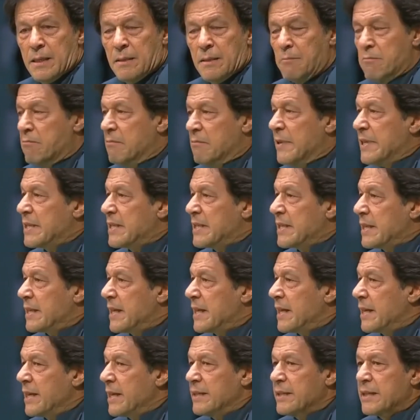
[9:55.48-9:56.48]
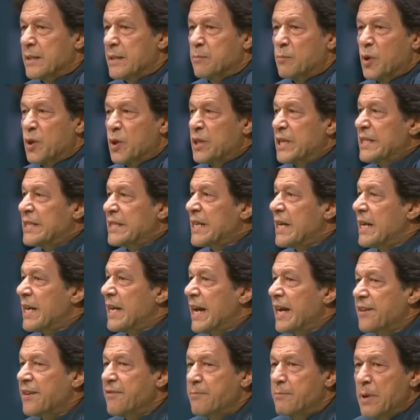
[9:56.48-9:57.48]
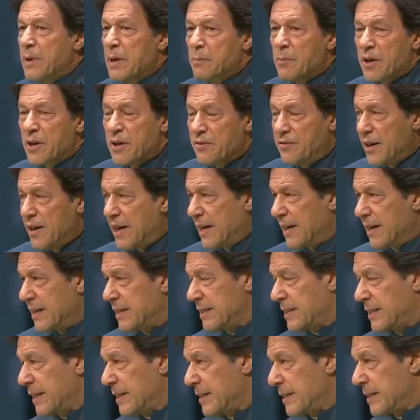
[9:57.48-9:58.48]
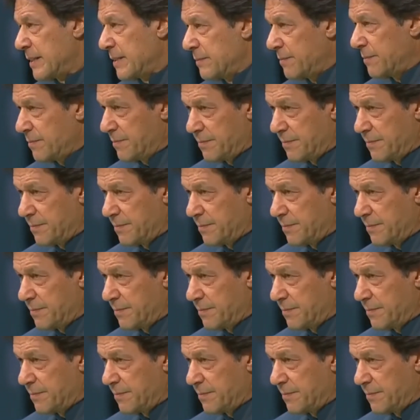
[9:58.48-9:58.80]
Mr. Narendra Modi is a life member of RSS.